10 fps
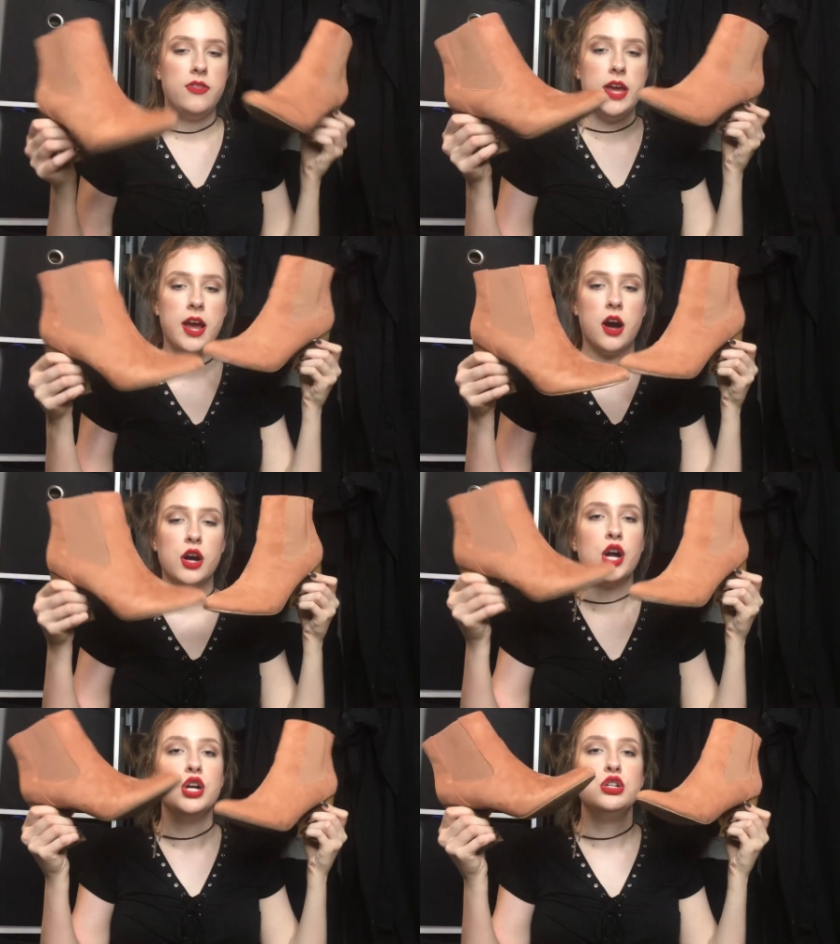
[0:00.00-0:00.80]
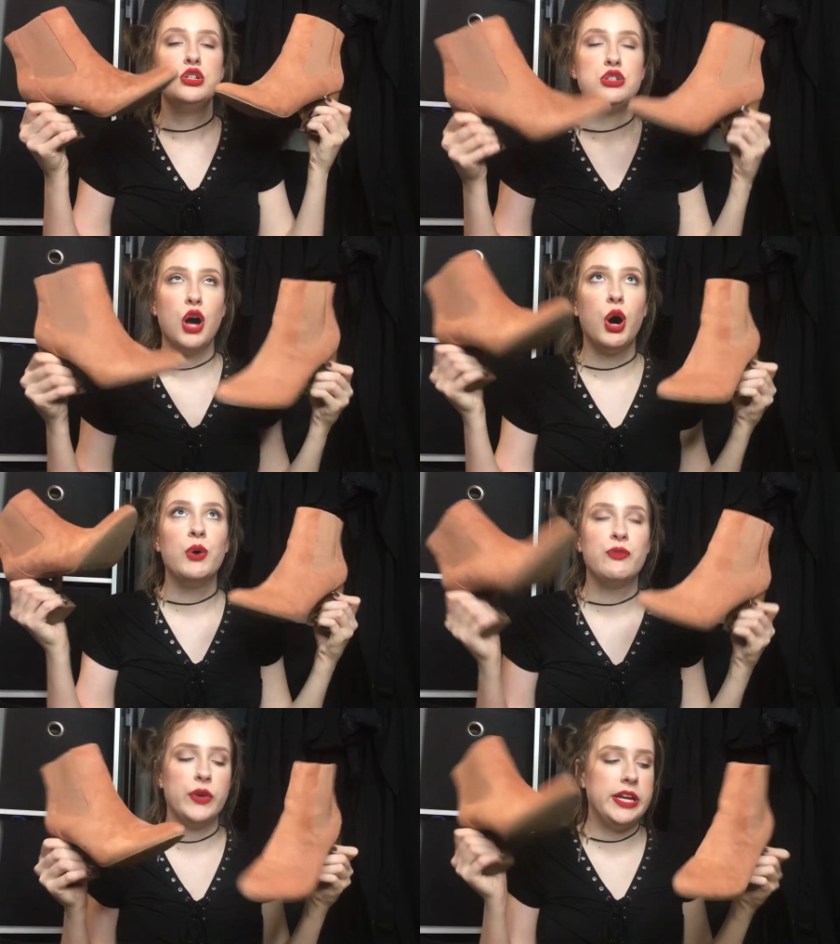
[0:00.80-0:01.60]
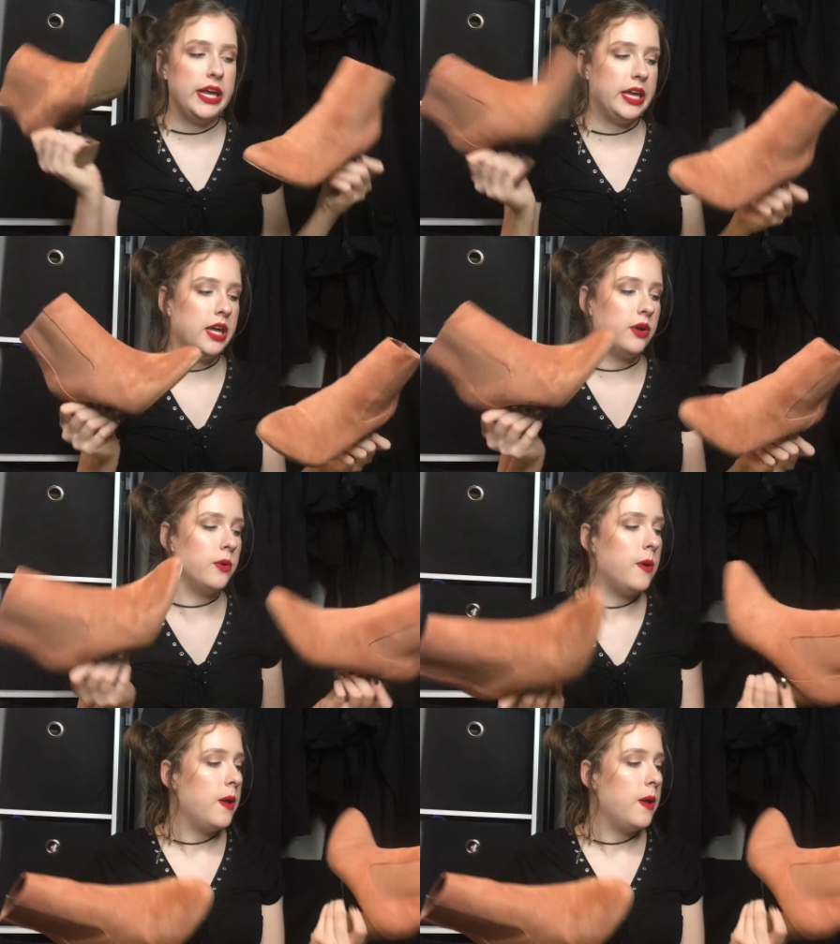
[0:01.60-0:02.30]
They are so freaking cute.